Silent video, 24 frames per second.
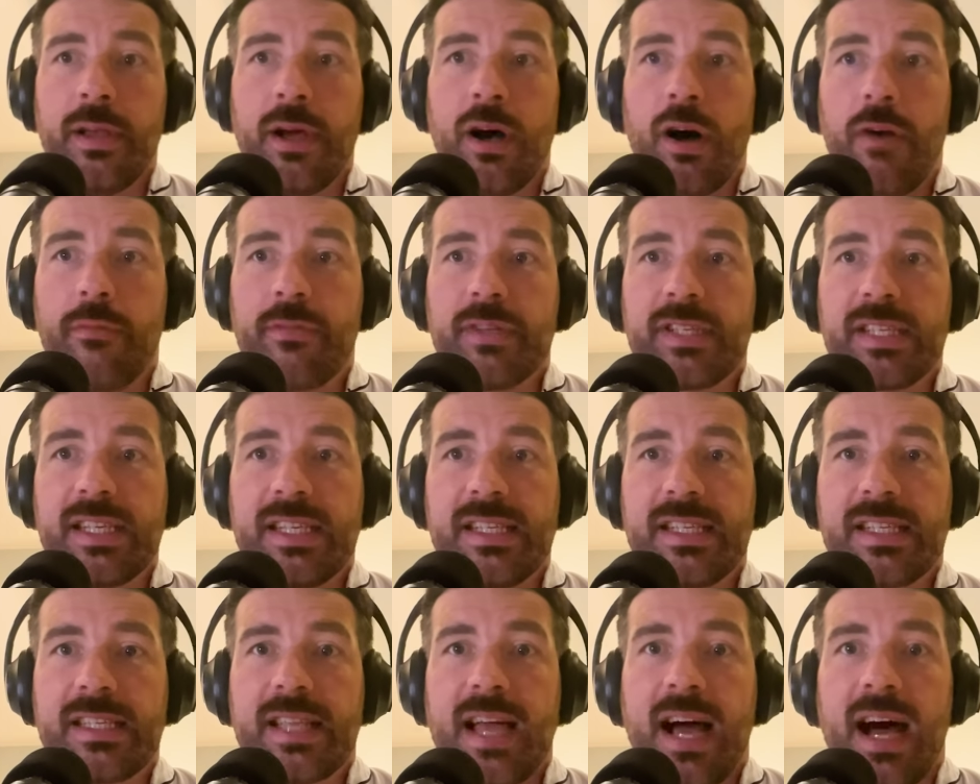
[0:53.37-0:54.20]
Obviously
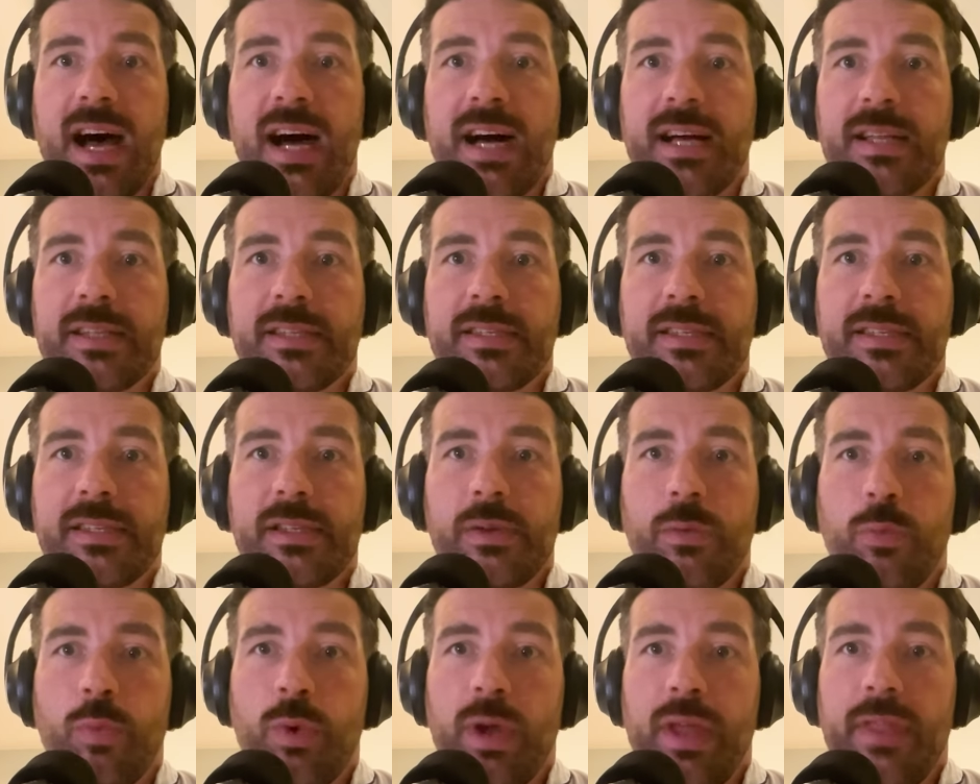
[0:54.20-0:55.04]
starts
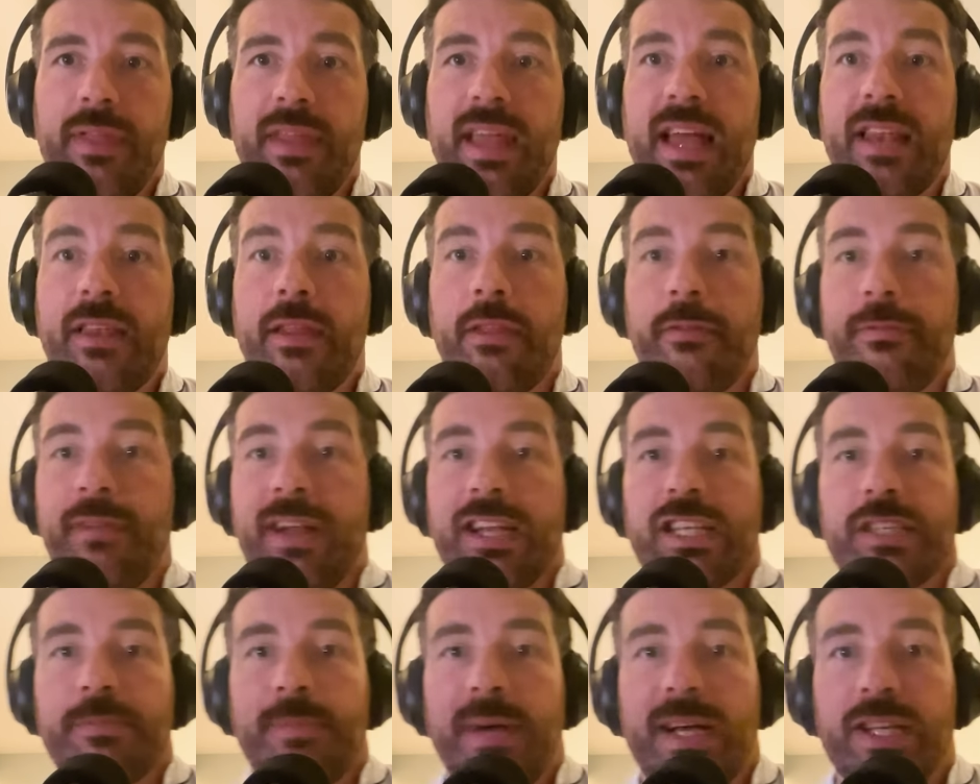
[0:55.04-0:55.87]
with the end of the
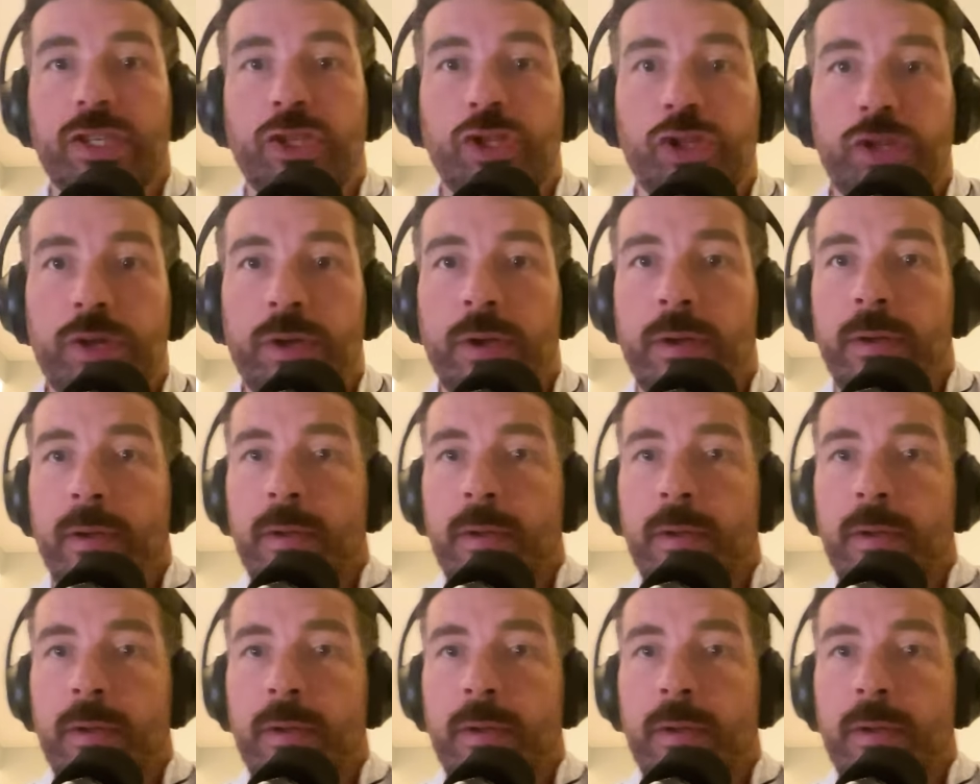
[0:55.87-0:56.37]
France match